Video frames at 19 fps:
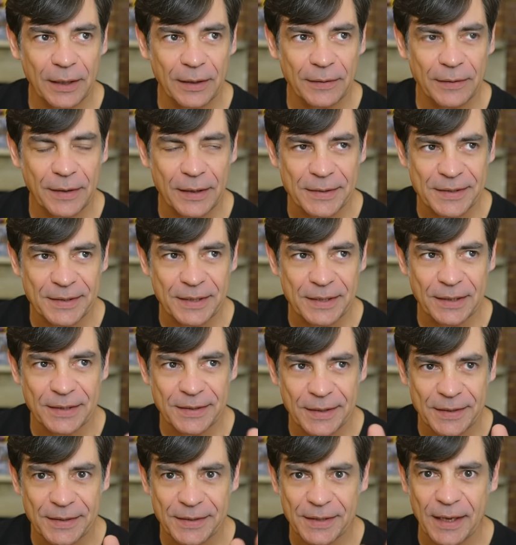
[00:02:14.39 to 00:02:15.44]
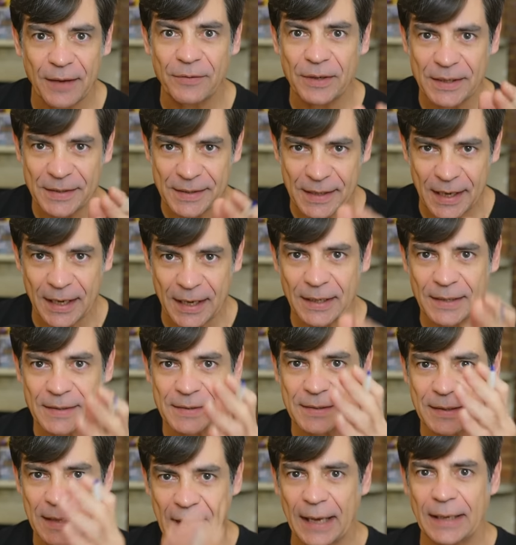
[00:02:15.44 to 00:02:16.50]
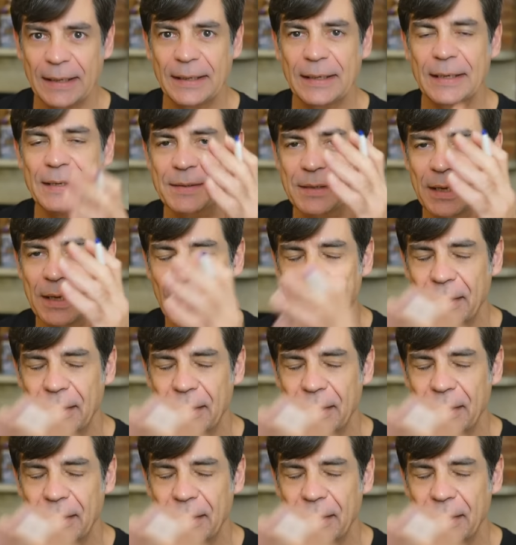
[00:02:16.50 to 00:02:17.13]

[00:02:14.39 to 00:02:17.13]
in the 60s, 70s, 80s, 90s,